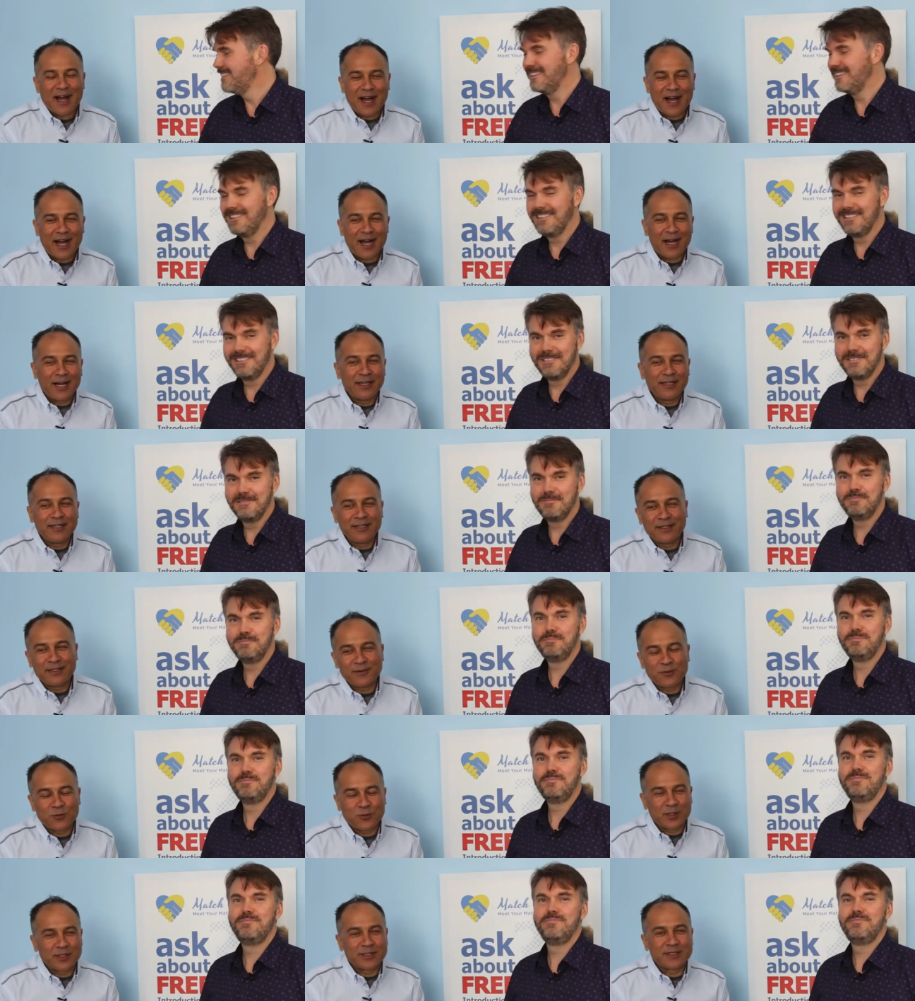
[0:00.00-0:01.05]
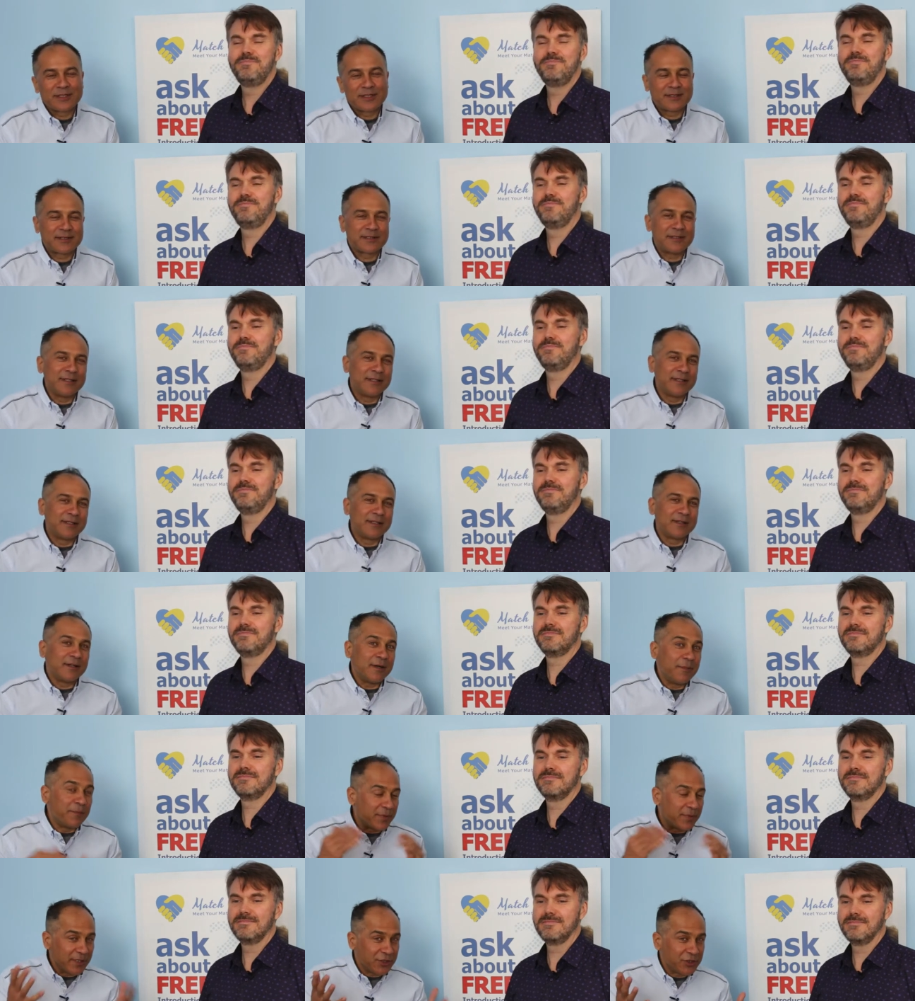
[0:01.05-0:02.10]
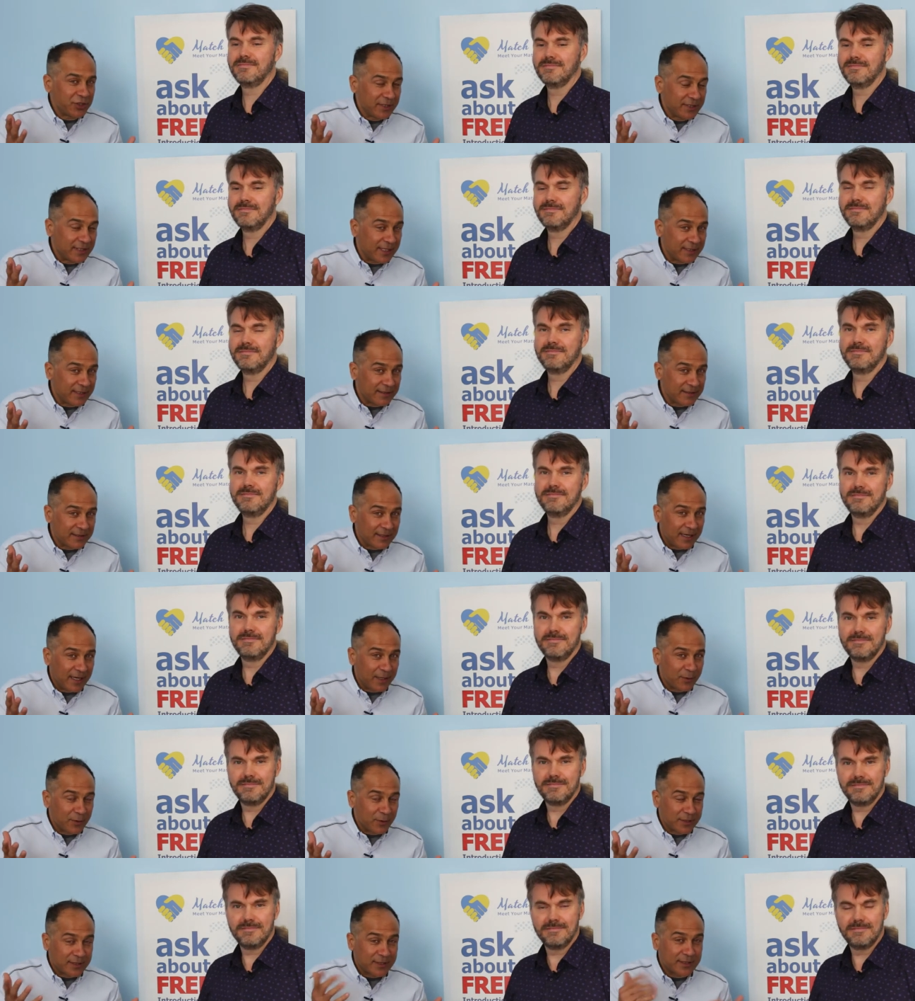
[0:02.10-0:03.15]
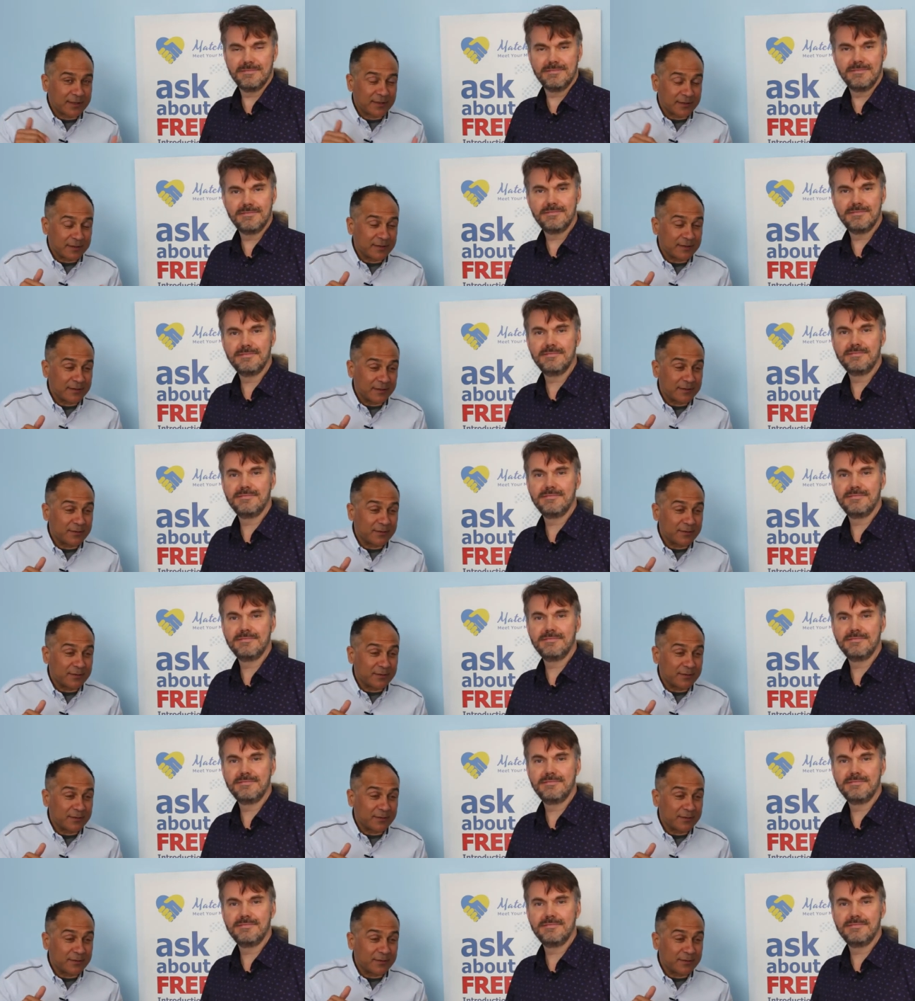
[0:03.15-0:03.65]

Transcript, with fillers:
Speaker 1: I was under the impression that I was